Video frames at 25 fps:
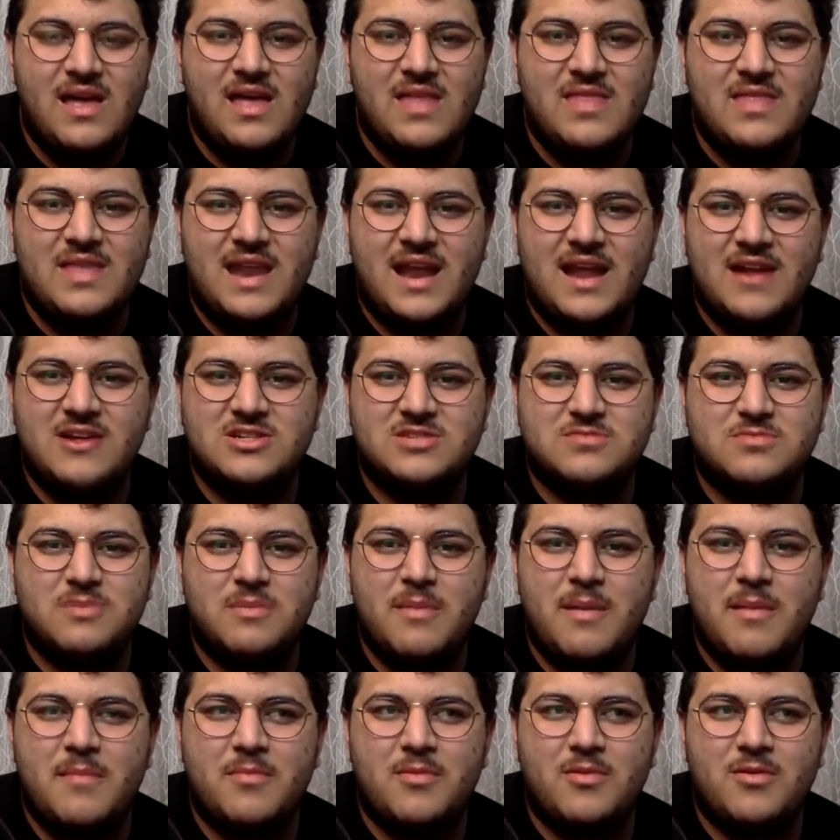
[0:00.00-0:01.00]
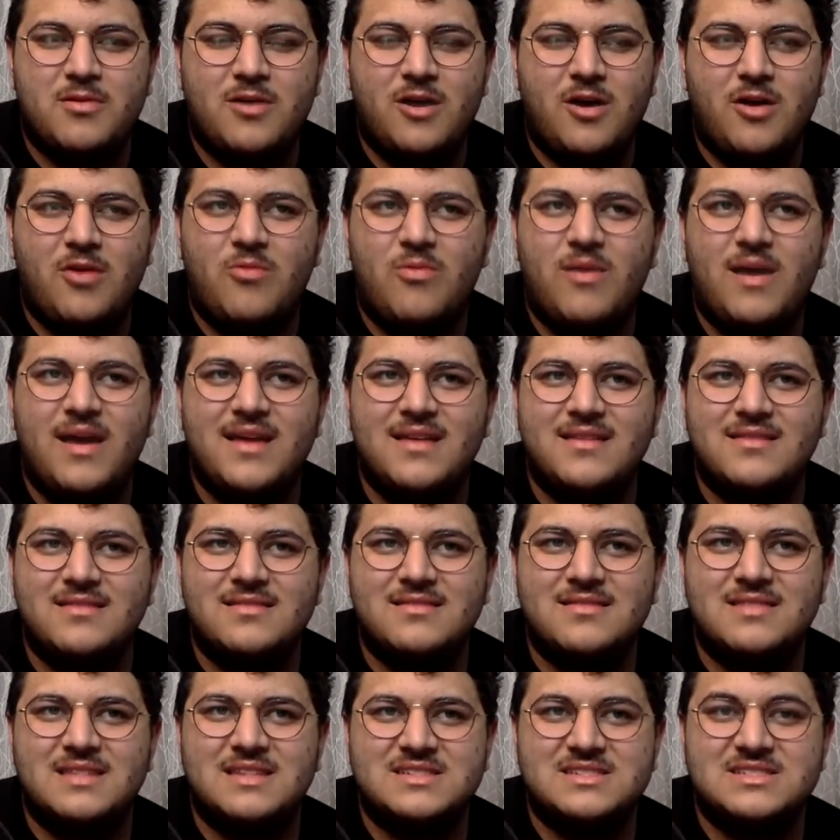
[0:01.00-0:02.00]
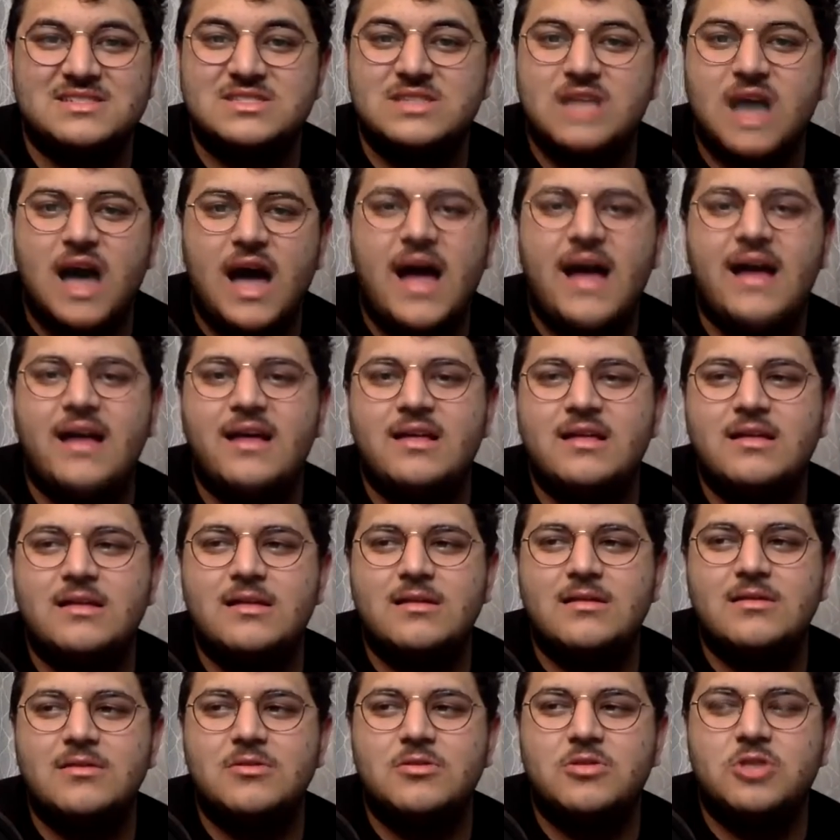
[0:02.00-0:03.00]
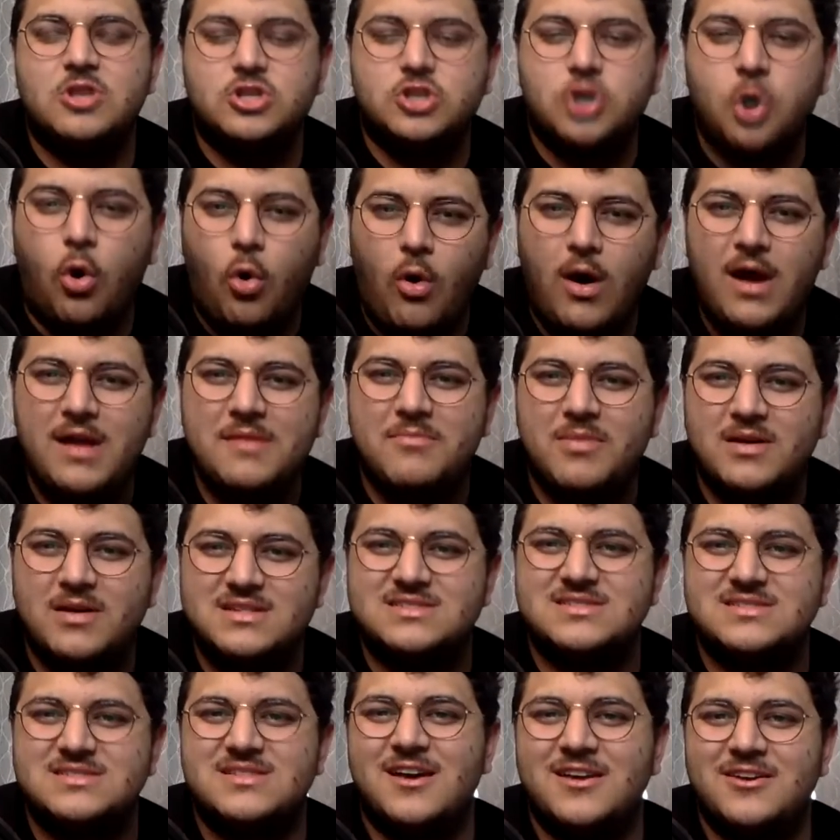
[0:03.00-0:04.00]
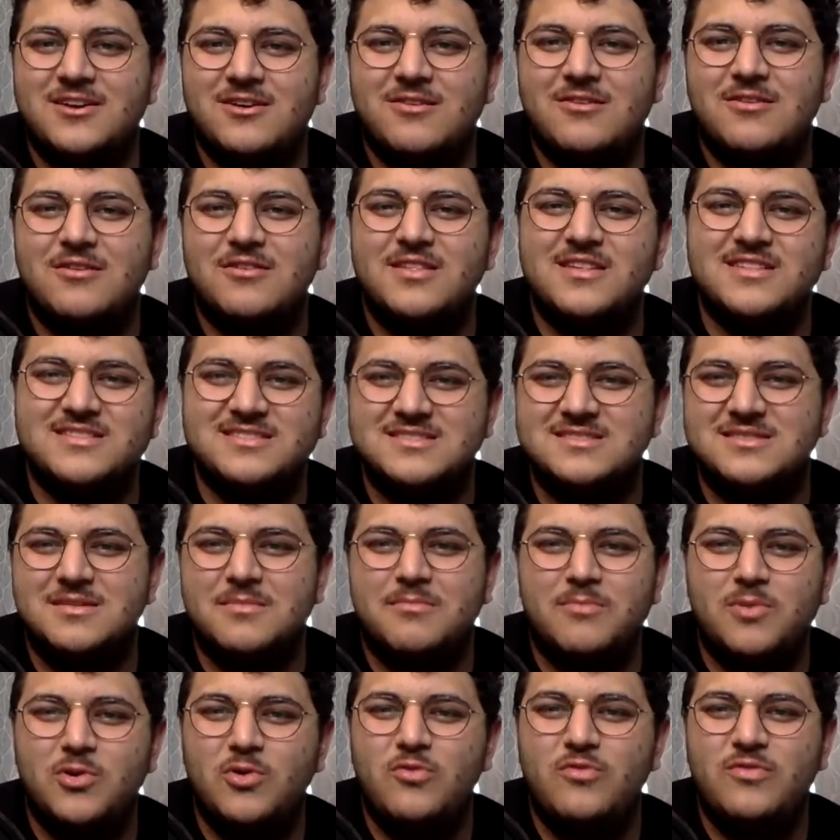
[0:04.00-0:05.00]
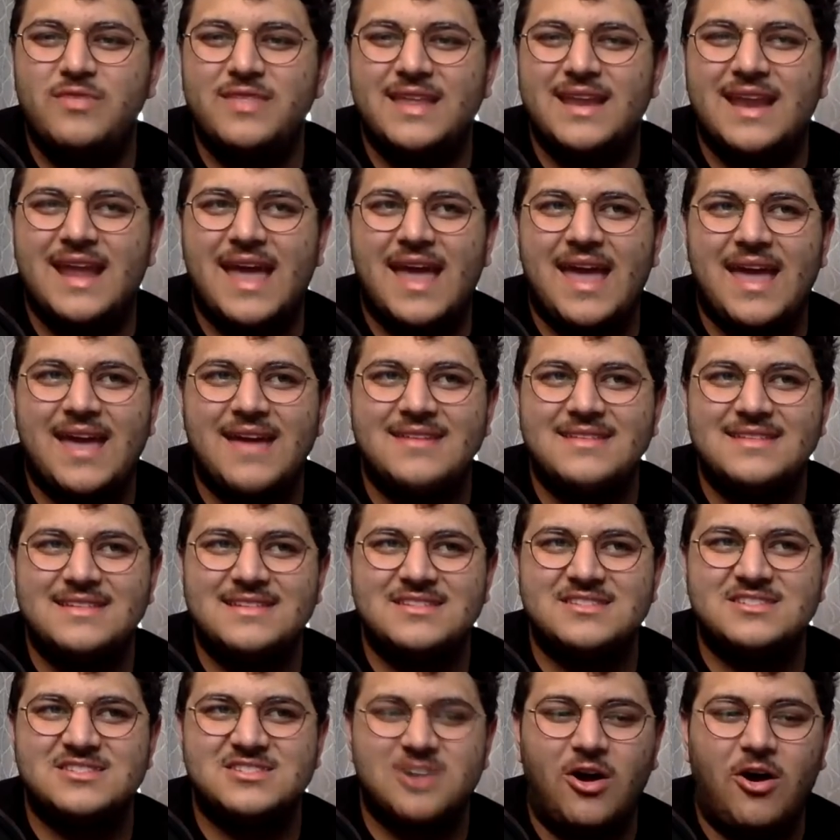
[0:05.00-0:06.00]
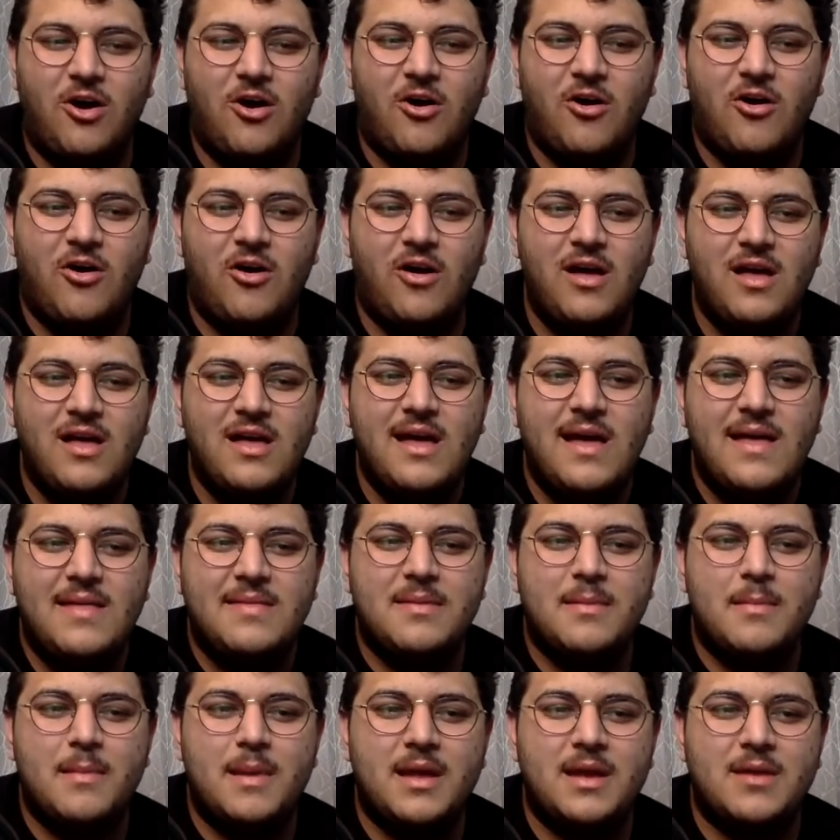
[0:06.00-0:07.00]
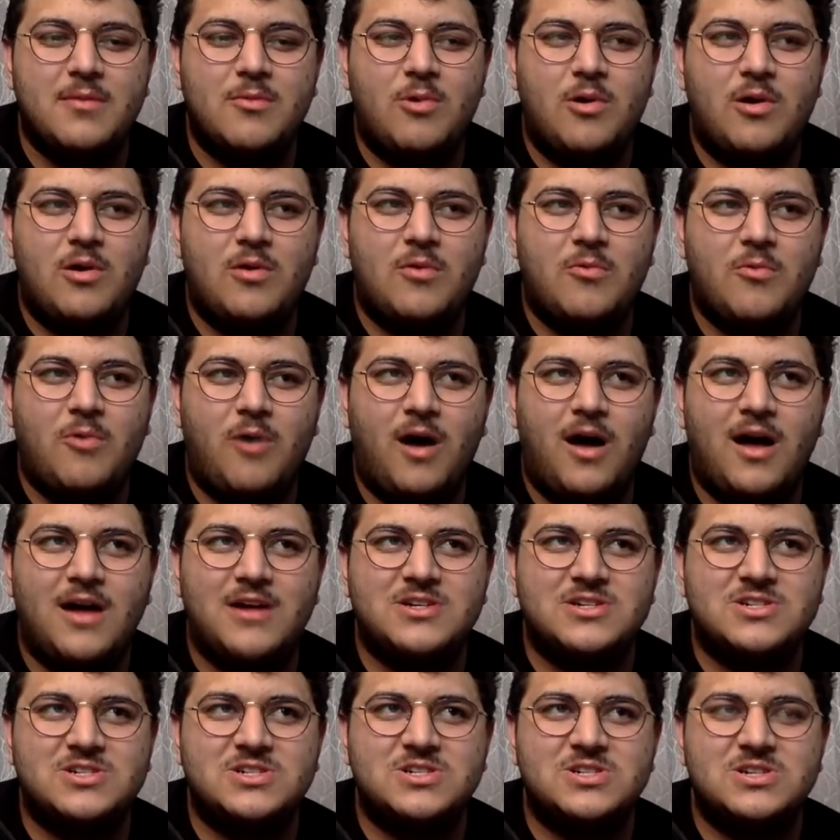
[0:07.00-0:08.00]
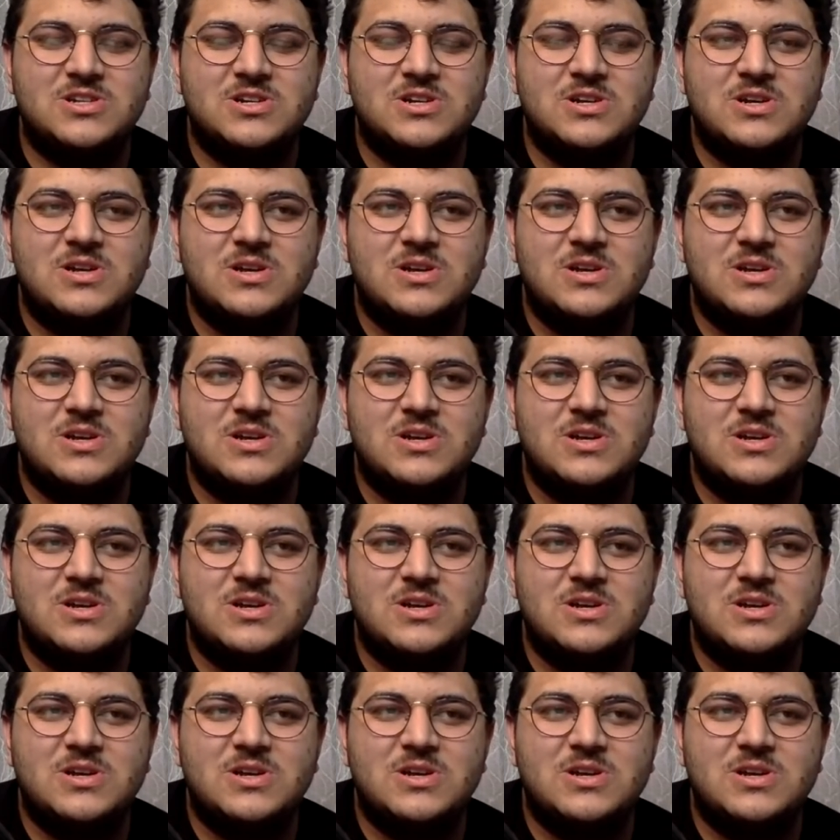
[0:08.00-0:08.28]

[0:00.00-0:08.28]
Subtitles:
And then I just remembered, oh, wait, this is not the toy Buzz Lightyear. This is the movie that Andy saw that made him want to watch.